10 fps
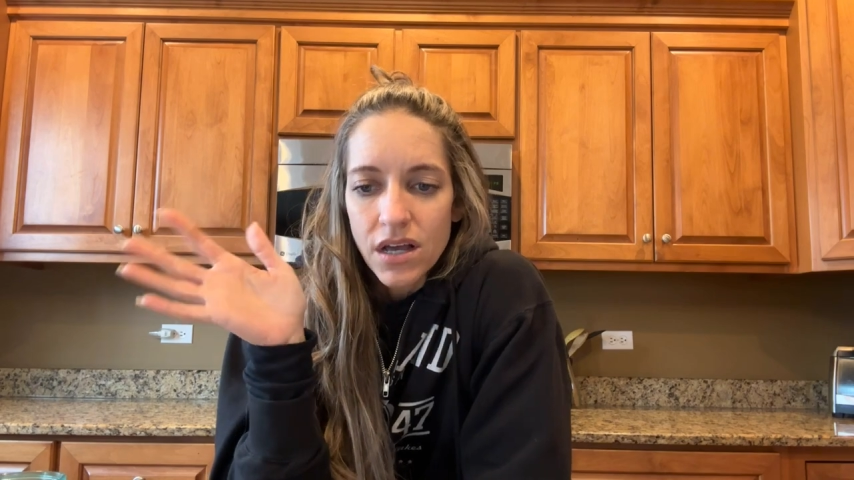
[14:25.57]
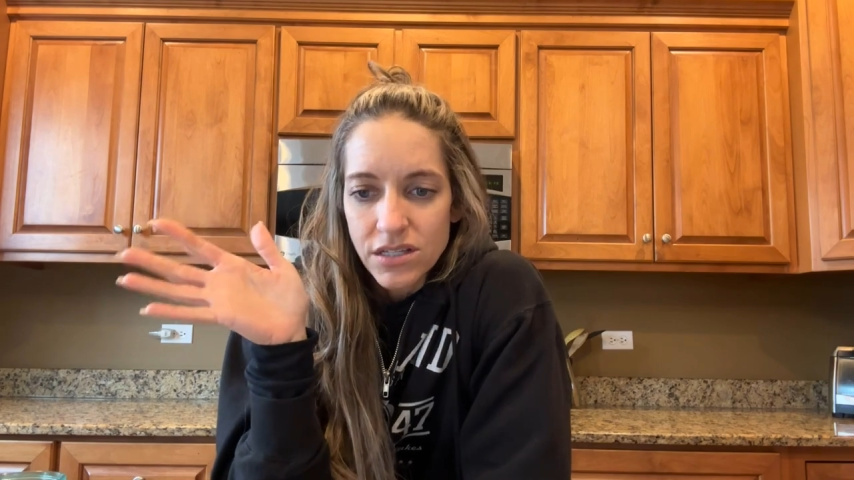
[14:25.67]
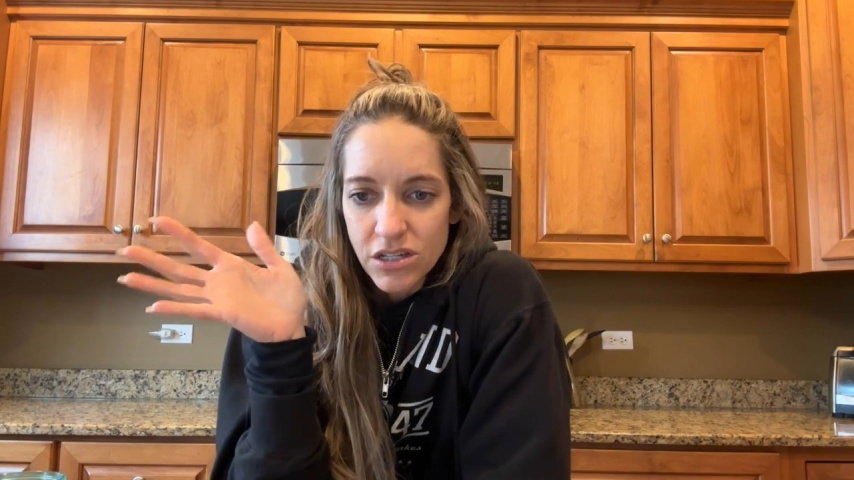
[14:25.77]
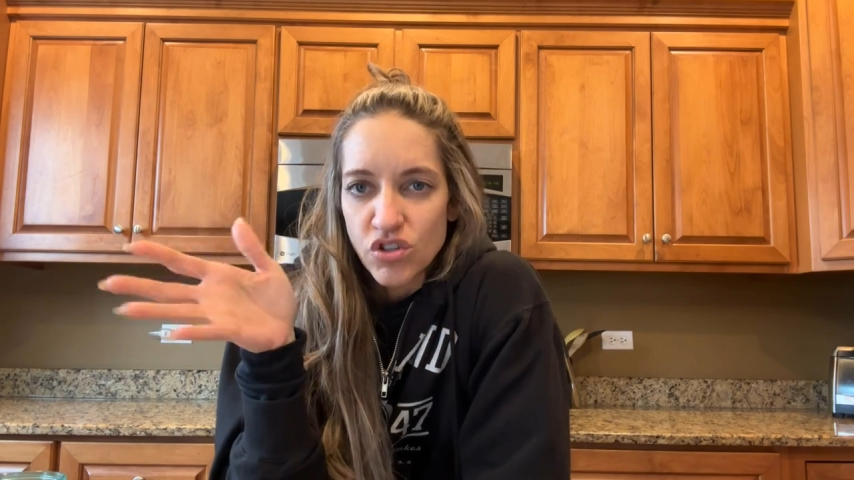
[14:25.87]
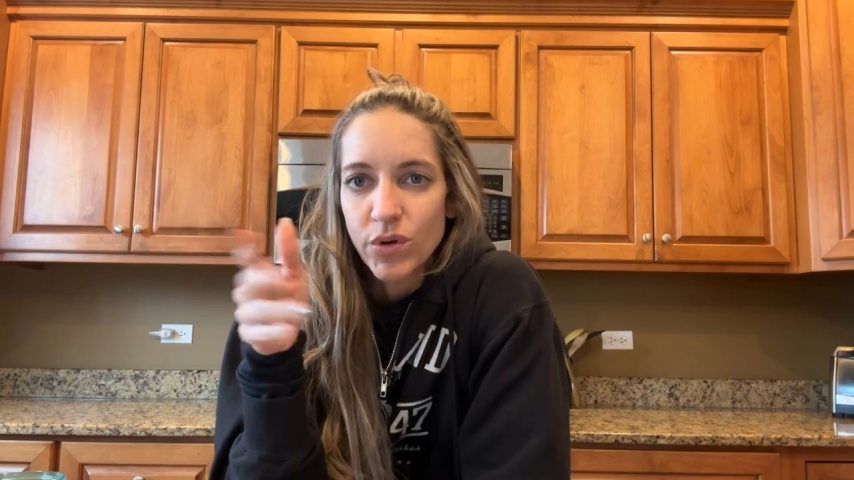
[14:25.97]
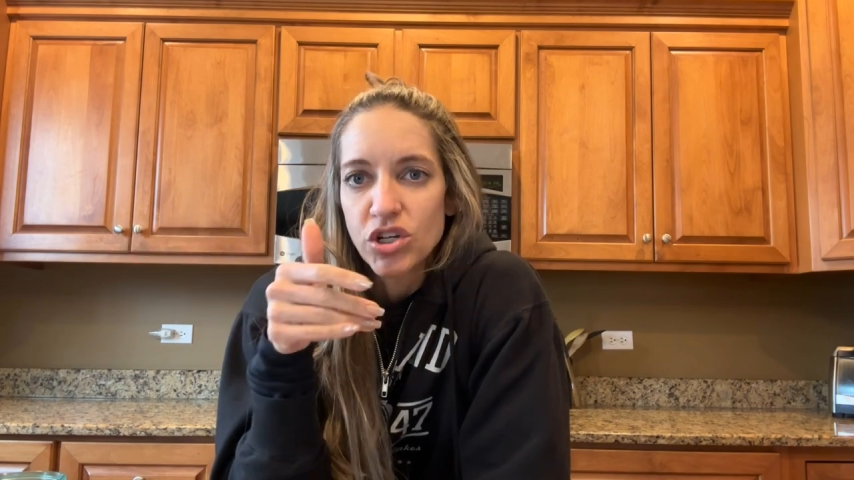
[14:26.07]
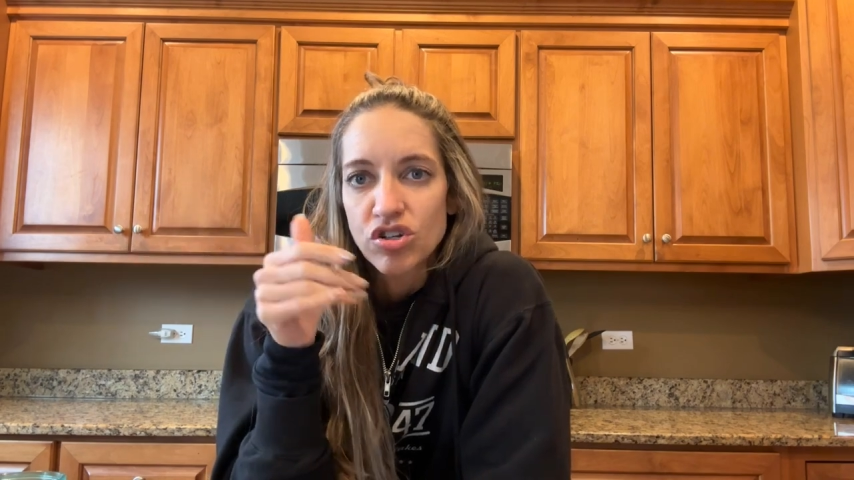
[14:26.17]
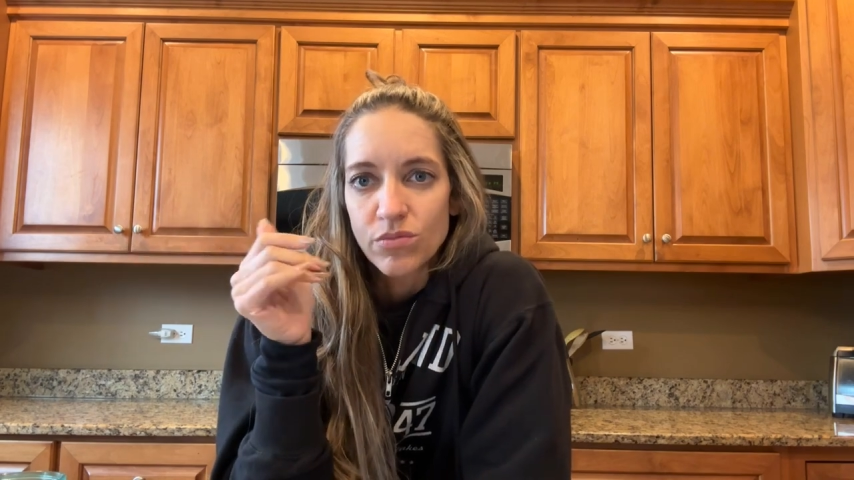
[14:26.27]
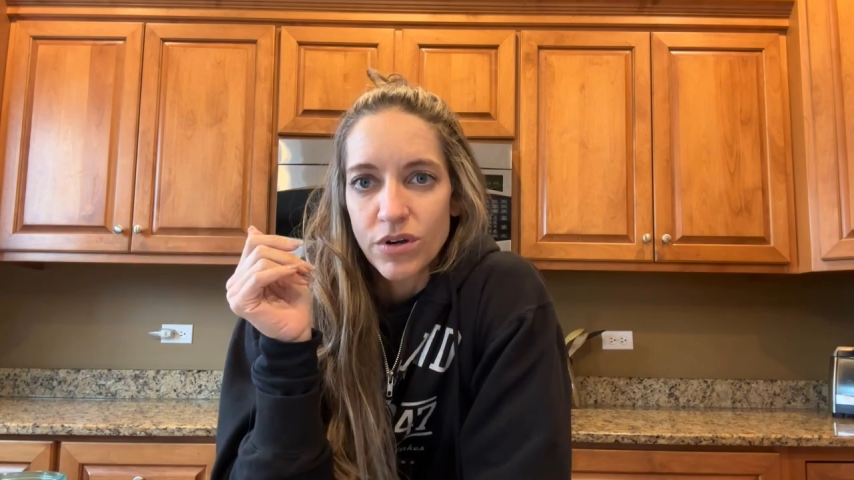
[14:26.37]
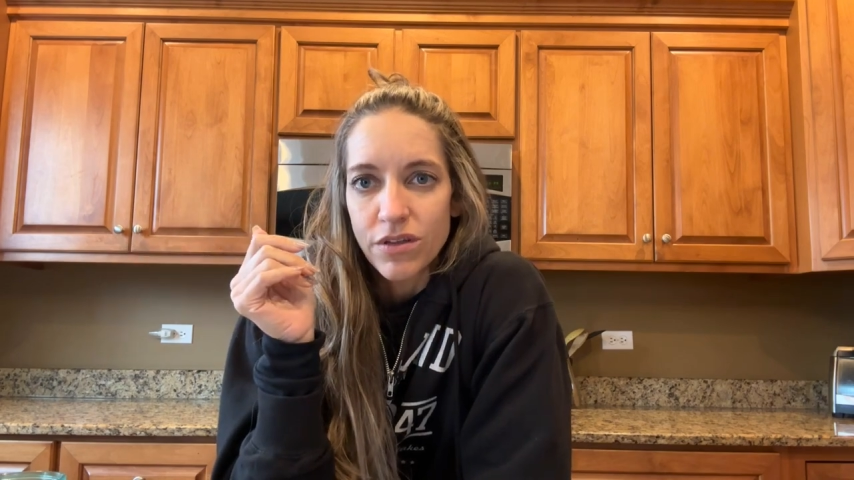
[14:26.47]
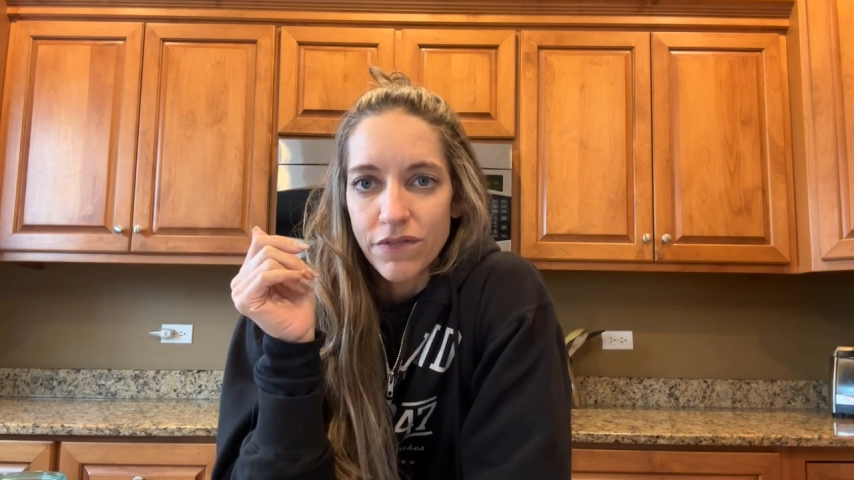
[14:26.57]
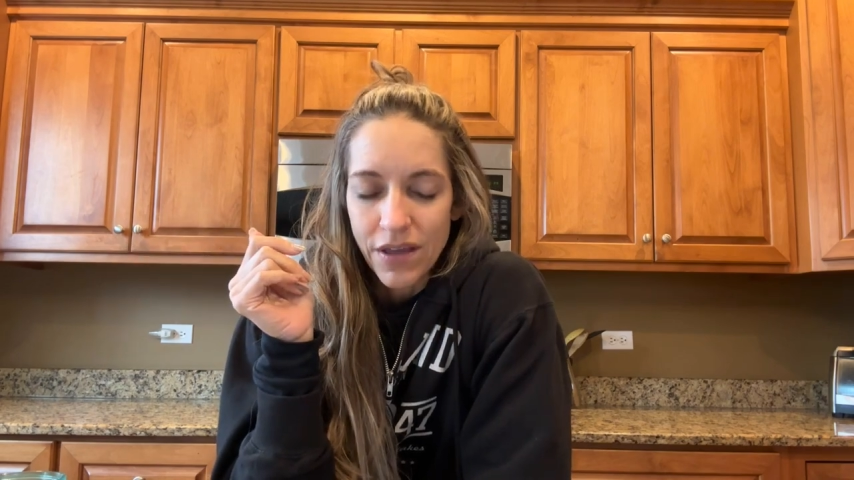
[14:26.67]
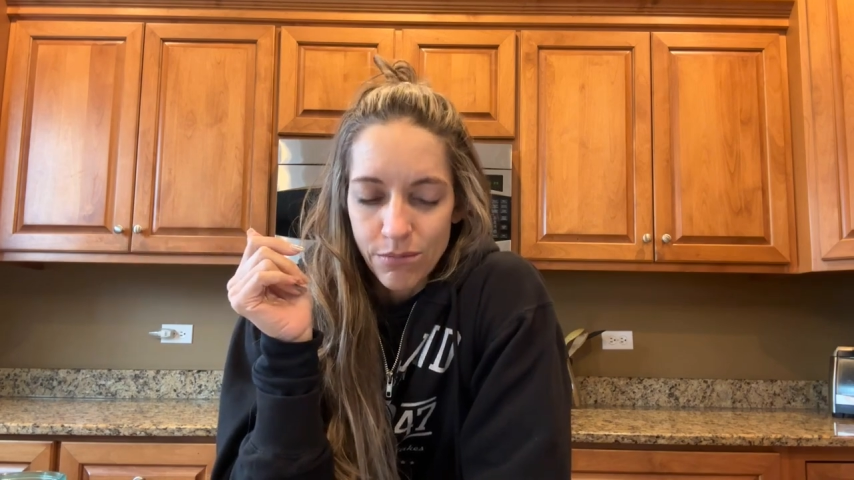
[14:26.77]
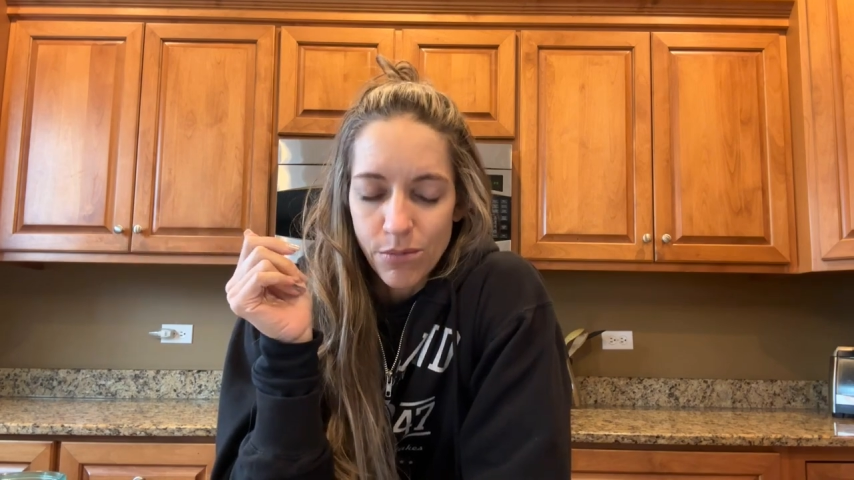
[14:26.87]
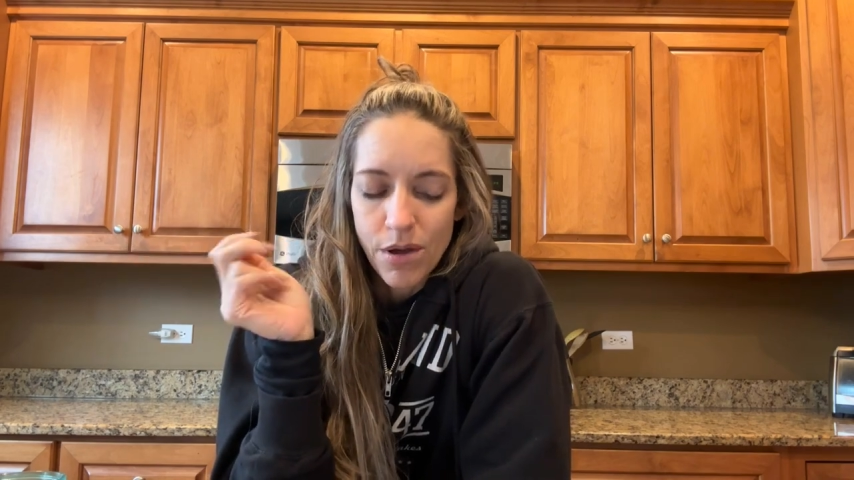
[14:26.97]
a situation with a
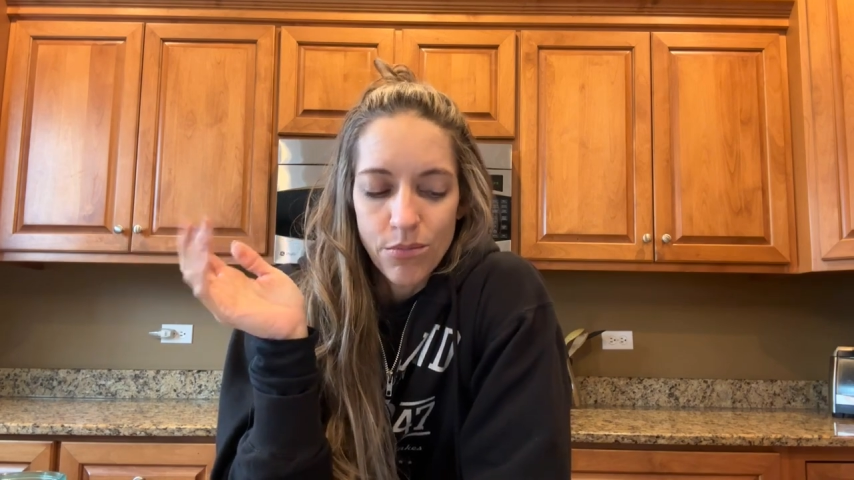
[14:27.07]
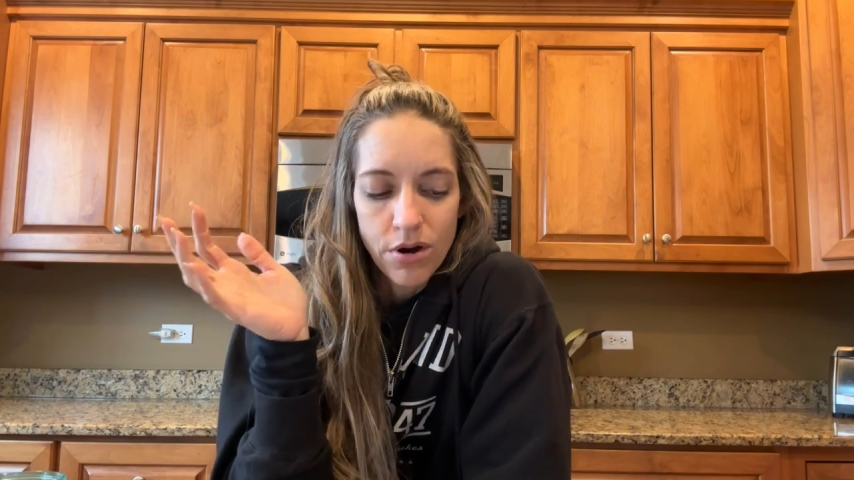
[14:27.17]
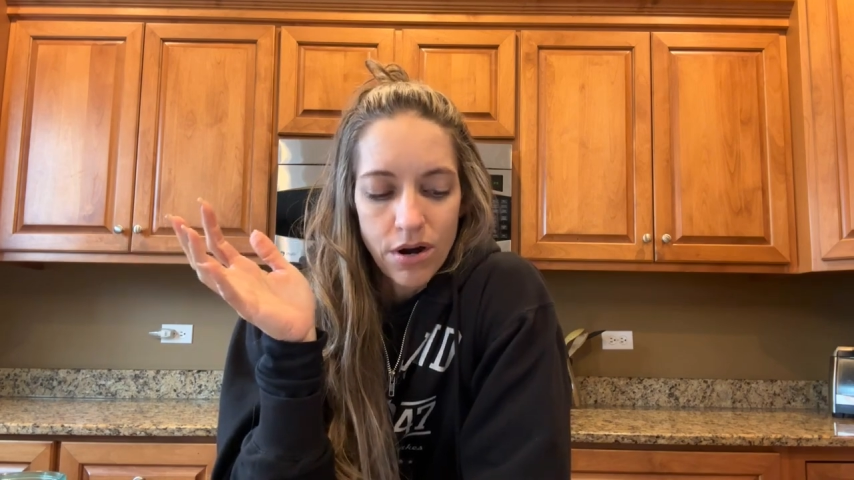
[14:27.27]
family member